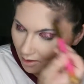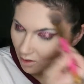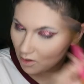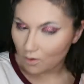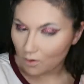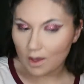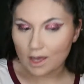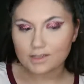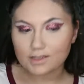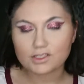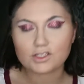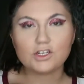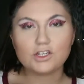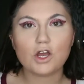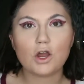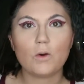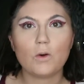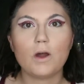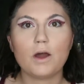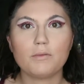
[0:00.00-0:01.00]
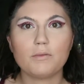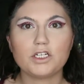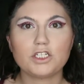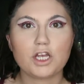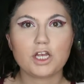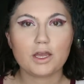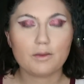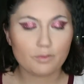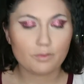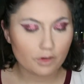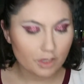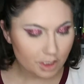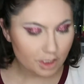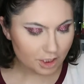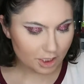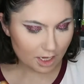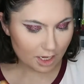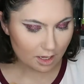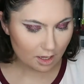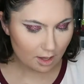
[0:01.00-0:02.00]
you guys know how much I
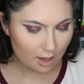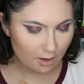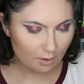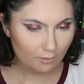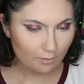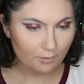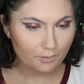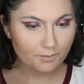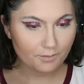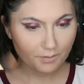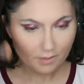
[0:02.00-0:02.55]
appreciate you.